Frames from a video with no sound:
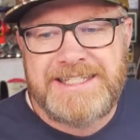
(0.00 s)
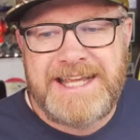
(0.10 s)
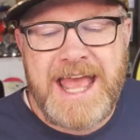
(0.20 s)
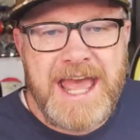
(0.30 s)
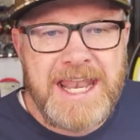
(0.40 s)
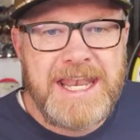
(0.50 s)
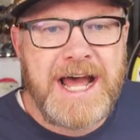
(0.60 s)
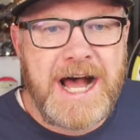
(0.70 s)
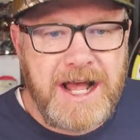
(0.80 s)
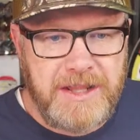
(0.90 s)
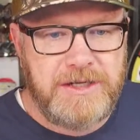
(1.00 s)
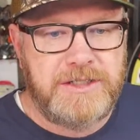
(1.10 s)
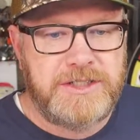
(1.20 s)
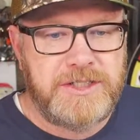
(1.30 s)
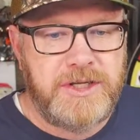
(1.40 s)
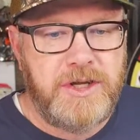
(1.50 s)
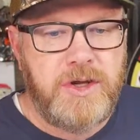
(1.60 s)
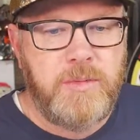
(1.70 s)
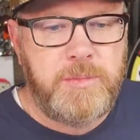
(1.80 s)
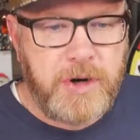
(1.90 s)
$10
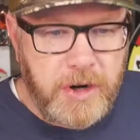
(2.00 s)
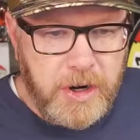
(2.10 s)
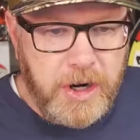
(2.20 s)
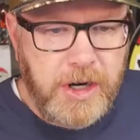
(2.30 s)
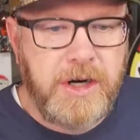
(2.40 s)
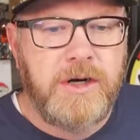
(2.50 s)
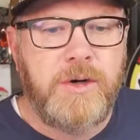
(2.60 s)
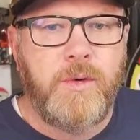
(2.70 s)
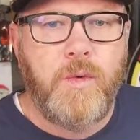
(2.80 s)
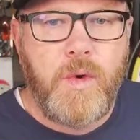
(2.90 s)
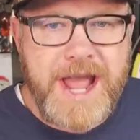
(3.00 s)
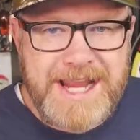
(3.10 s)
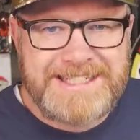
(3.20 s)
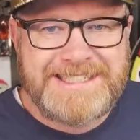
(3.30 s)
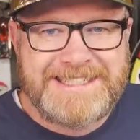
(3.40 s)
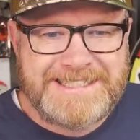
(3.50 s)
per weight.